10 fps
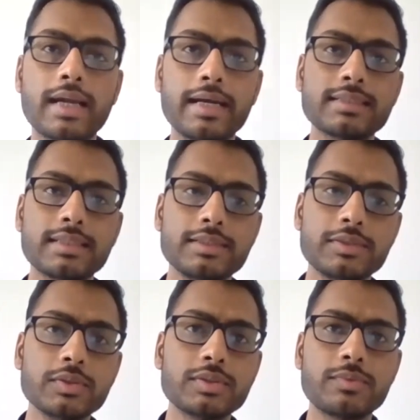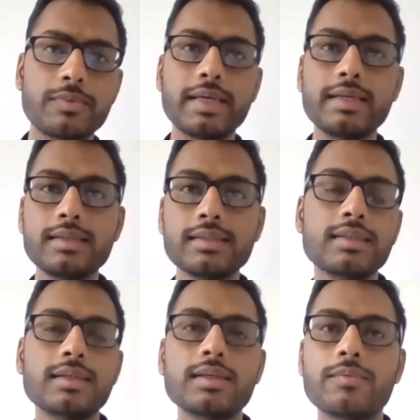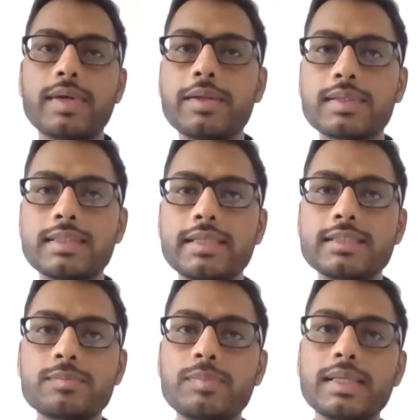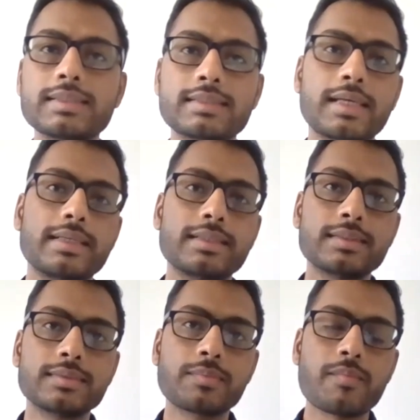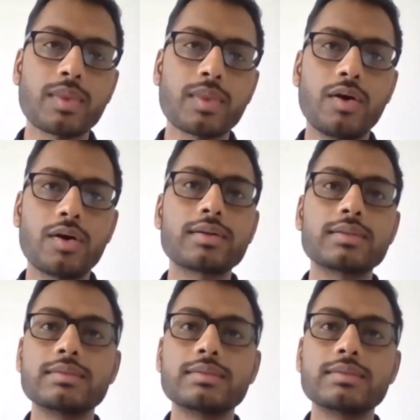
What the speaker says: Addition is used whenever there is plus sign, or